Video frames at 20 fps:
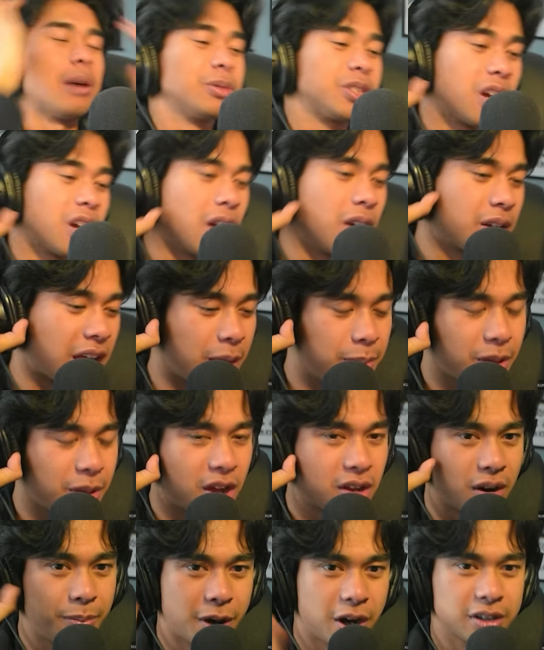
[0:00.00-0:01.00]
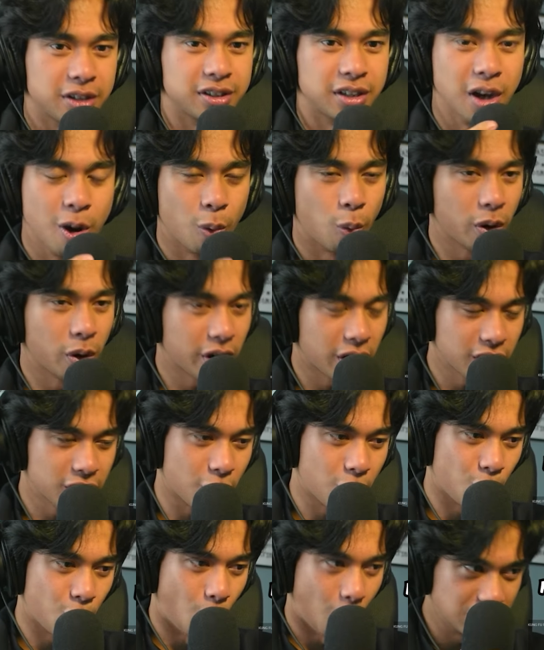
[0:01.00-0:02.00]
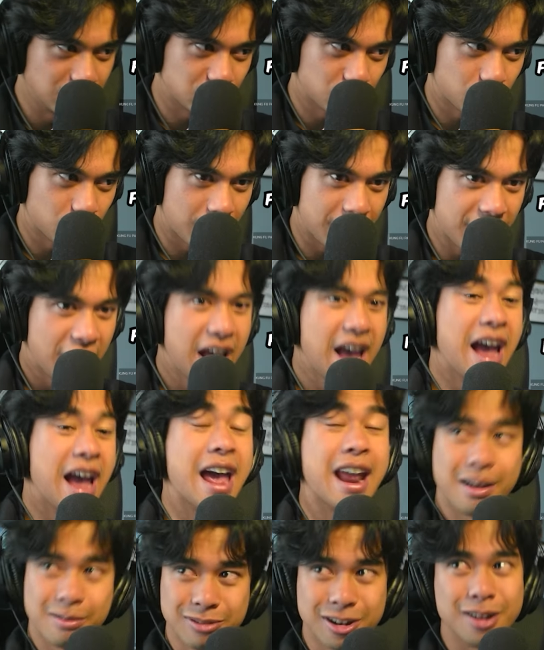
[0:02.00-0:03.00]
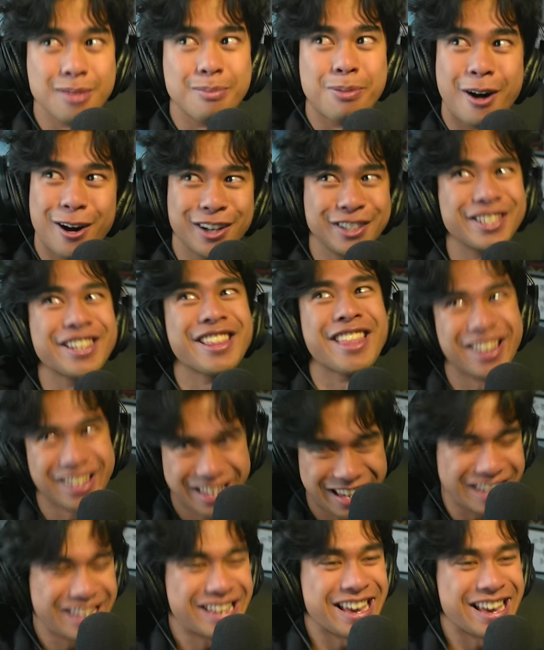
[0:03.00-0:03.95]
I'm sorry. Okay, I'm not gonna pause. We're gonna go one straight, and I'm gonna pause and then geek